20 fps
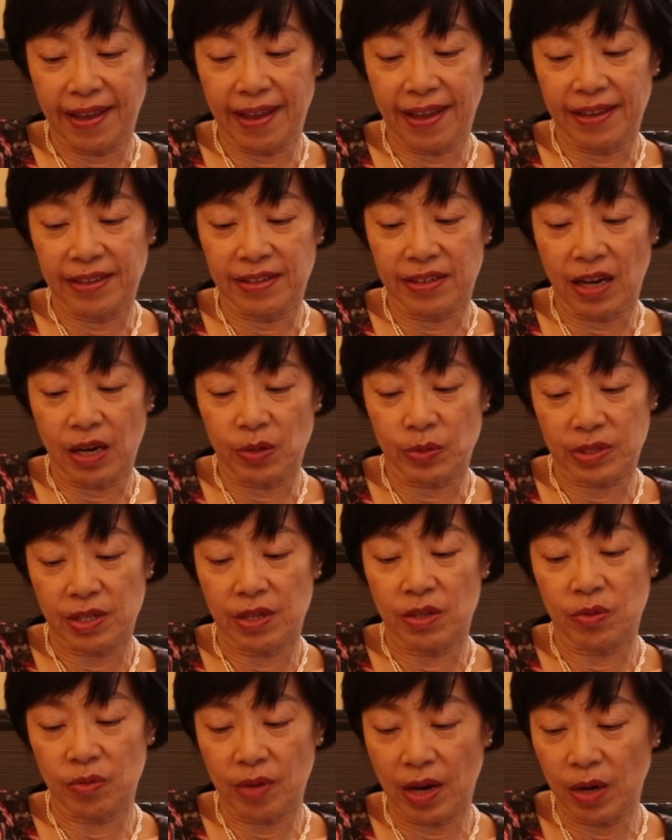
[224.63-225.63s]
And I would
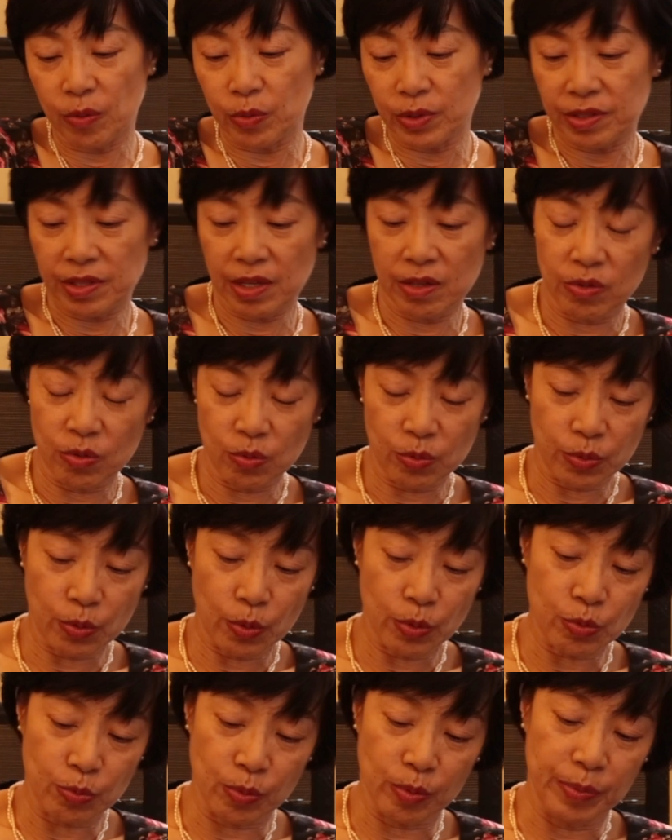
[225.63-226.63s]
say
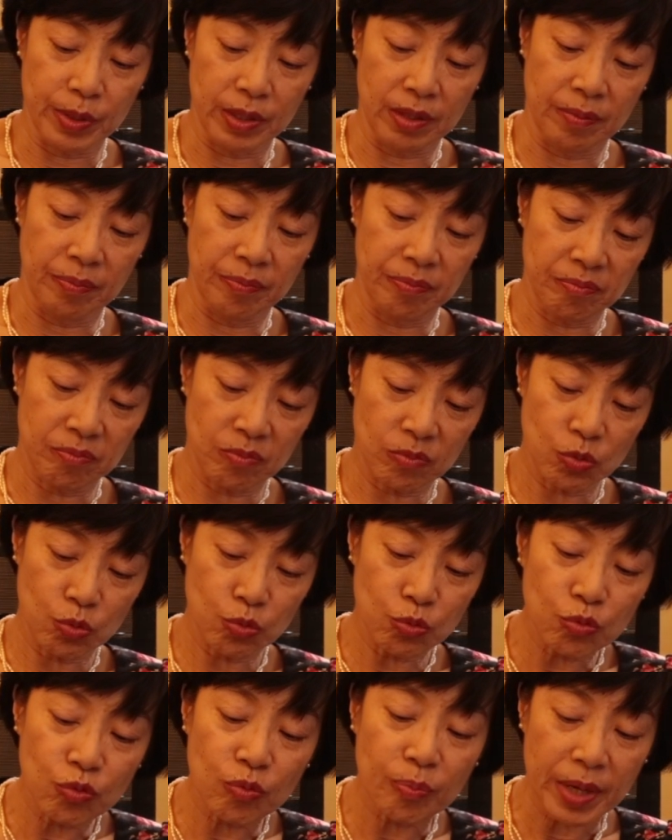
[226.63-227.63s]
those would be the
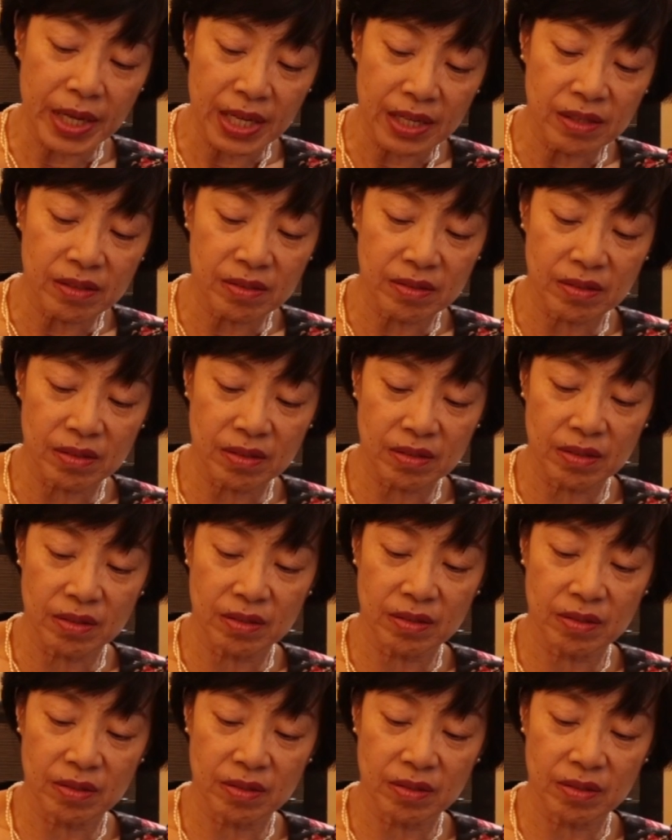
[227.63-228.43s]
two main